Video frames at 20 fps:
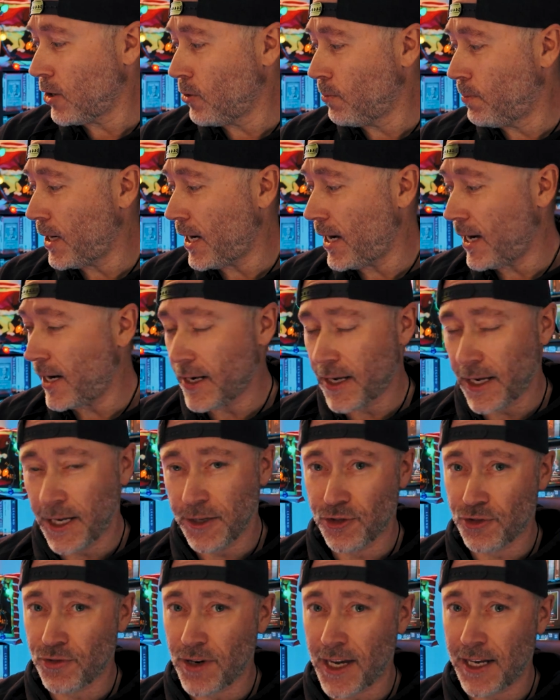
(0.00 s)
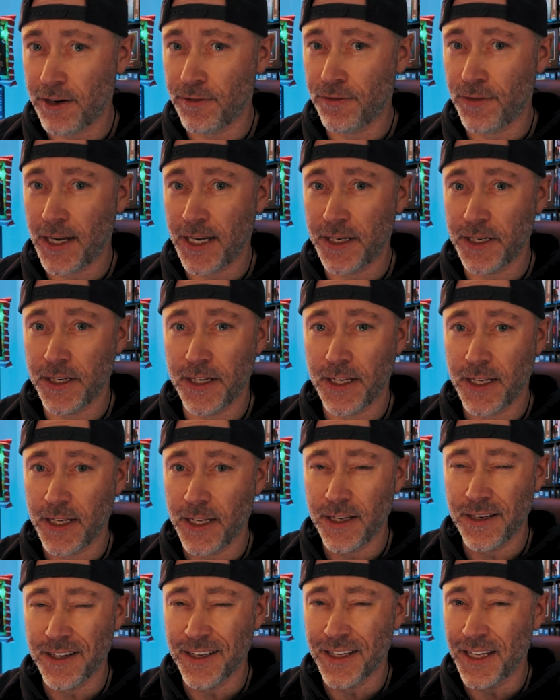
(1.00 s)
back and try to find it
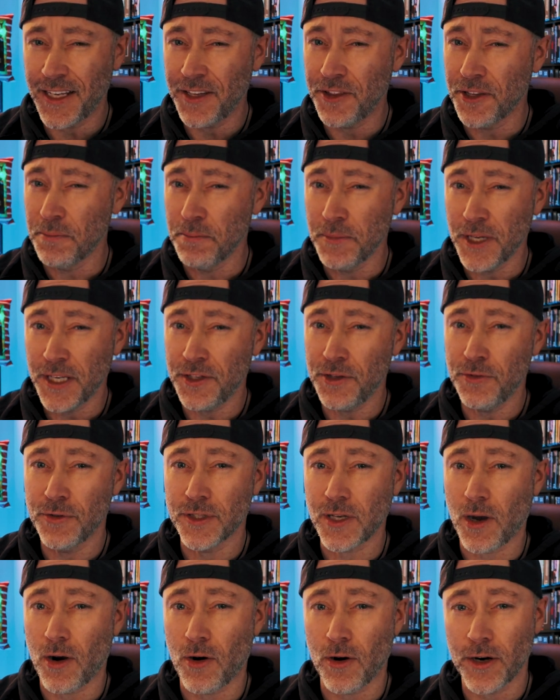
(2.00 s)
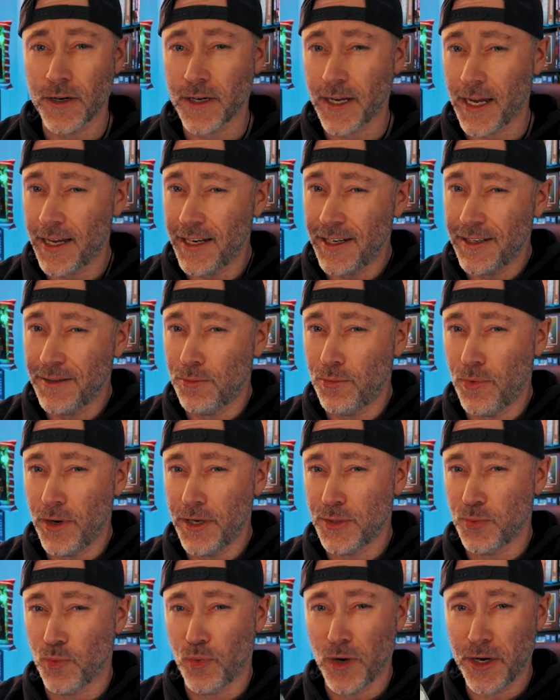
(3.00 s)
again. Again, the menu is hard, kind of
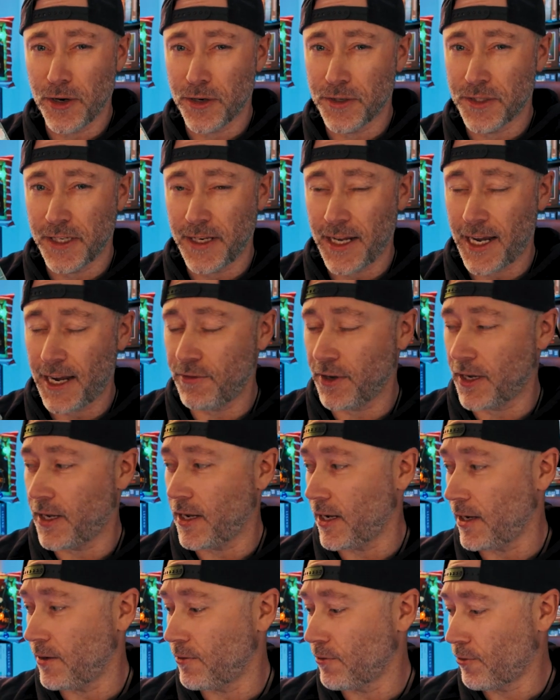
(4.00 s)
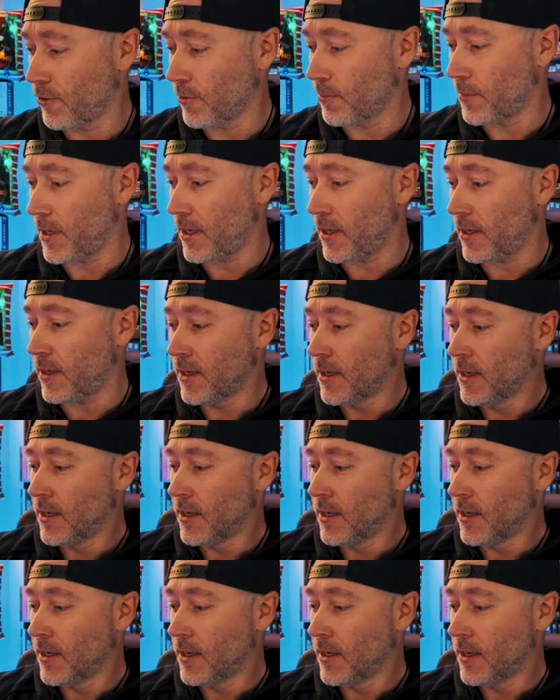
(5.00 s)
was weird to navigate for me.